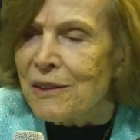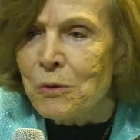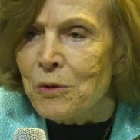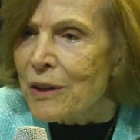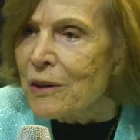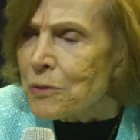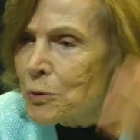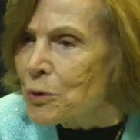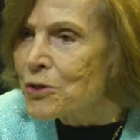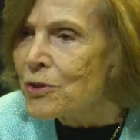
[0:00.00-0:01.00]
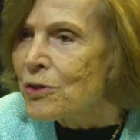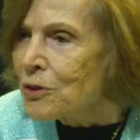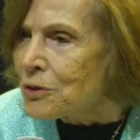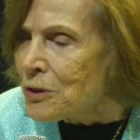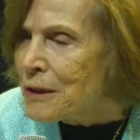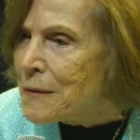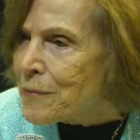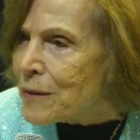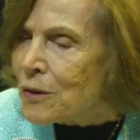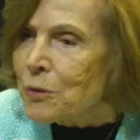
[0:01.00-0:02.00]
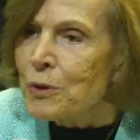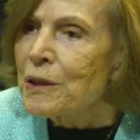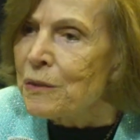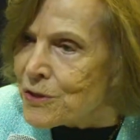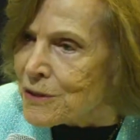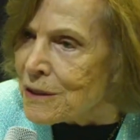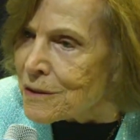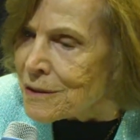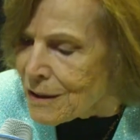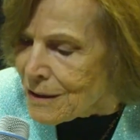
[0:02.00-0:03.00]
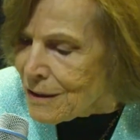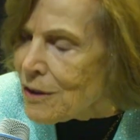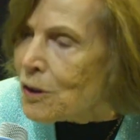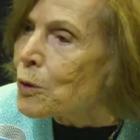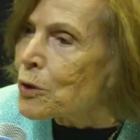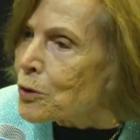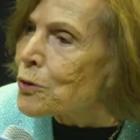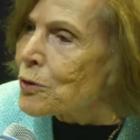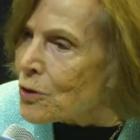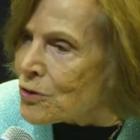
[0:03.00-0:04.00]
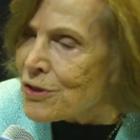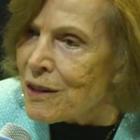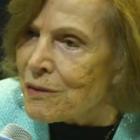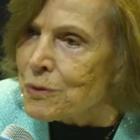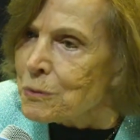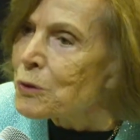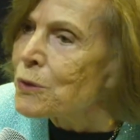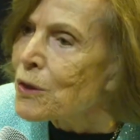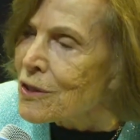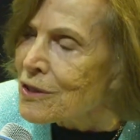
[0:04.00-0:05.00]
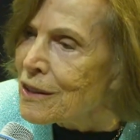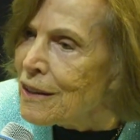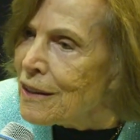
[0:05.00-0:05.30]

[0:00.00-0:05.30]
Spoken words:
They want everyone to know what they've seen, what Earth looks like from afar,